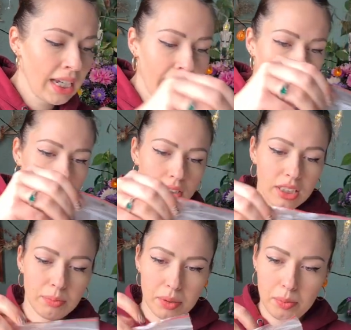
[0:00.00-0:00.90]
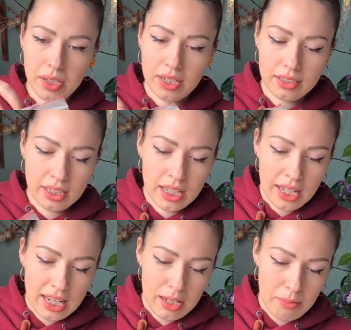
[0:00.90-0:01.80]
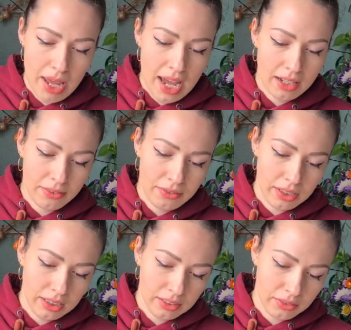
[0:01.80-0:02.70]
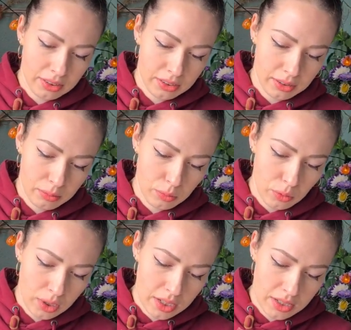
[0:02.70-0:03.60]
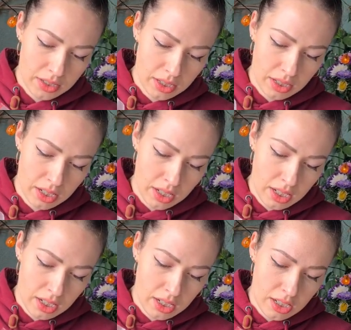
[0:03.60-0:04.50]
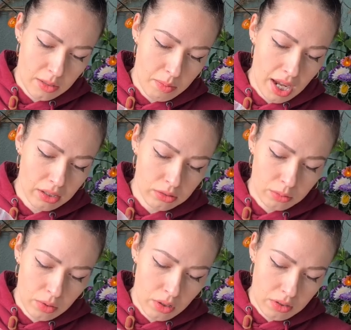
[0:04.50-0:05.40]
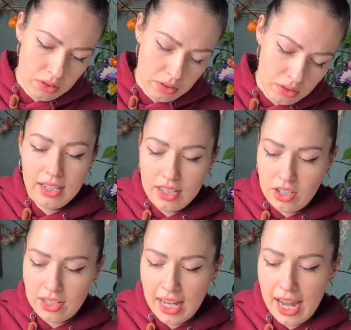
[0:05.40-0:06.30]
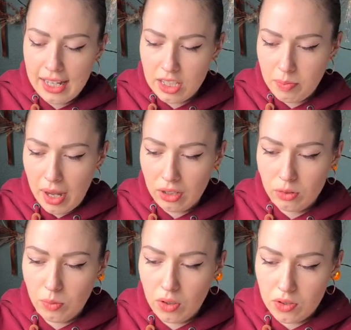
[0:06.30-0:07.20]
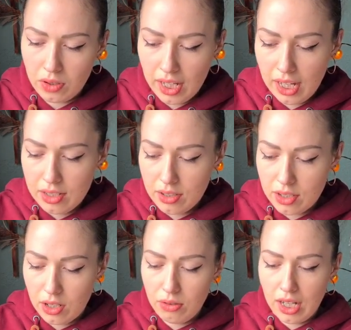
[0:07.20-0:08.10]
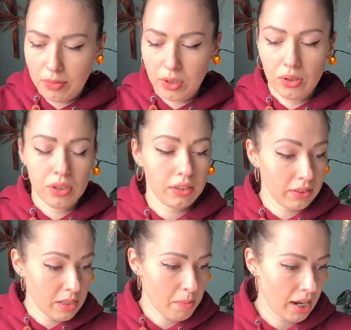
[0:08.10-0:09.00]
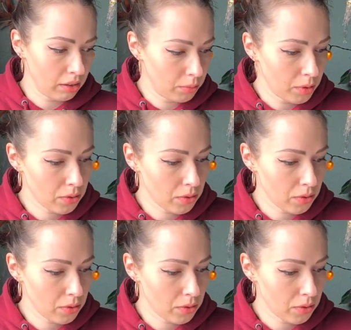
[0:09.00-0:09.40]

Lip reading: I already prepared a bag filled with moist sphagnum moss. I just had sphagnum moss on hand, so I'm going with sphagnum